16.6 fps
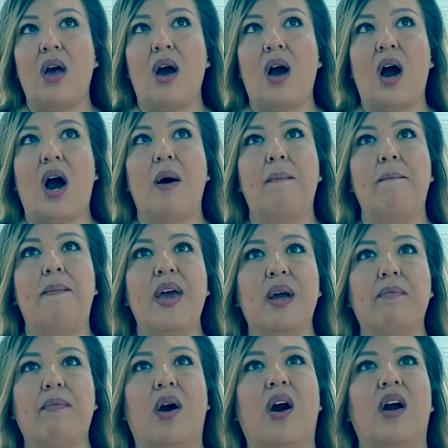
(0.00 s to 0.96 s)
a
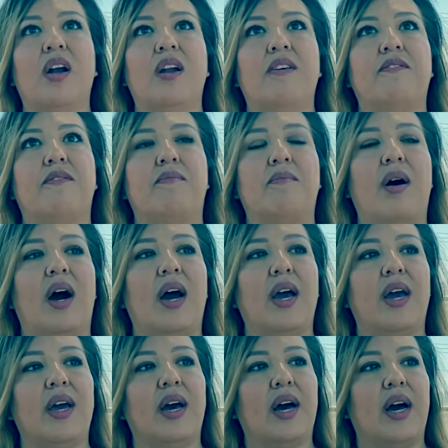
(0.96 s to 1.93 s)
big part of
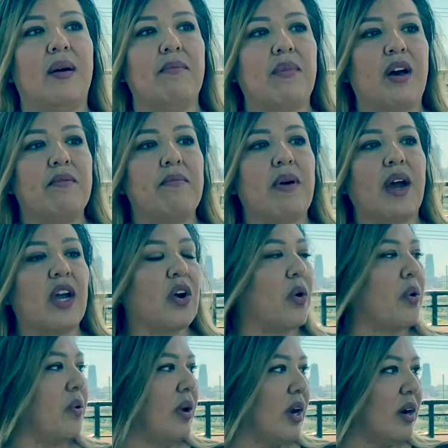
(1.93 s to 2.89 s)
my
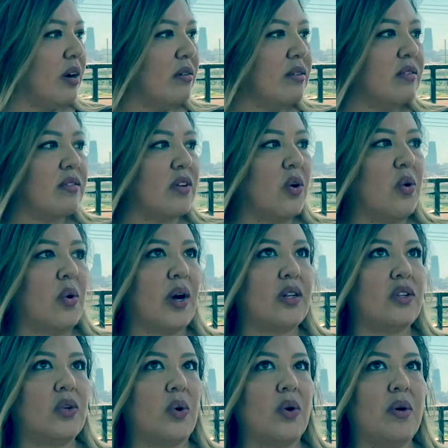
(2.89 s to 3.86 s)
career. So a
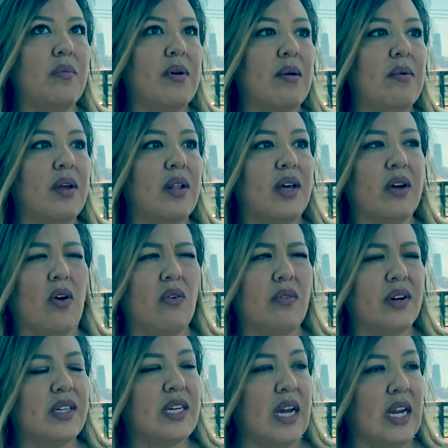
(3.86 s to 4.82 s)
total maybe like
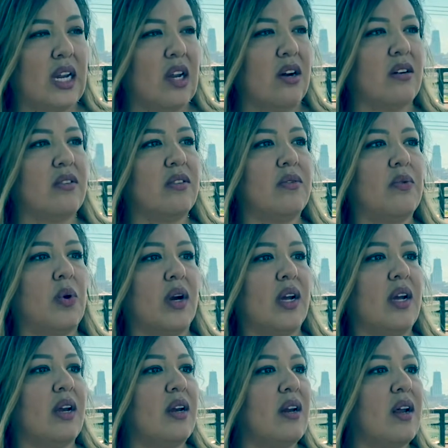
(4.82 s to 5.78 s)
over 10 years of
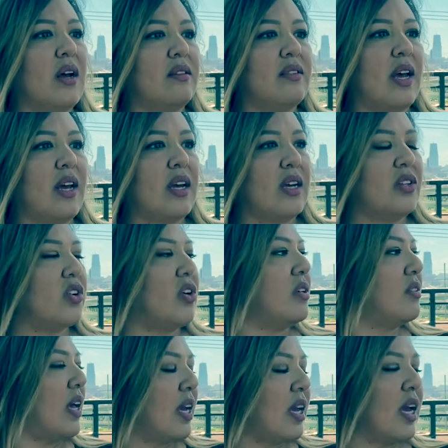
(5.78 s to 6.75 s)
working in a
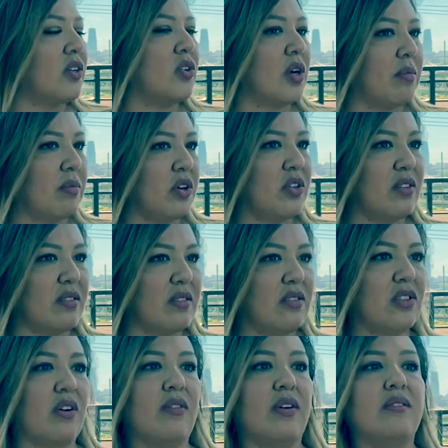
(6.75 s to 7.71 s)
psychiatric emergency
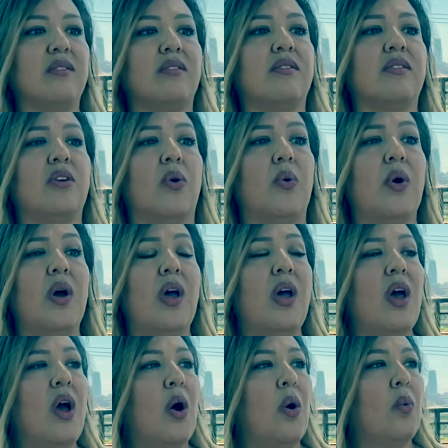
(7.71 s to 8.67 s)
service. So
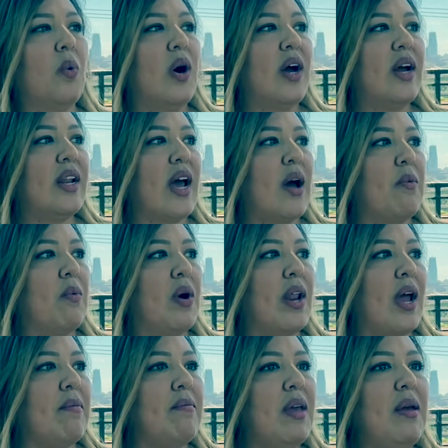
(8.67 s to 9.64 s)
what
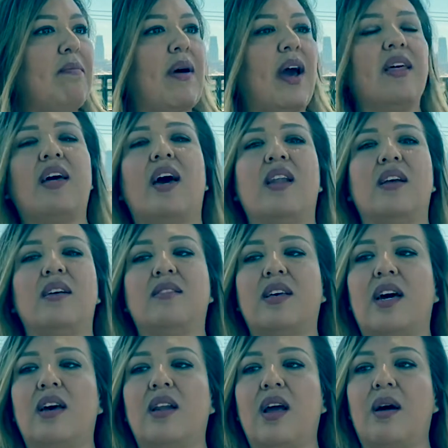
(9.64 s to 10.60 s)
I mean by that is that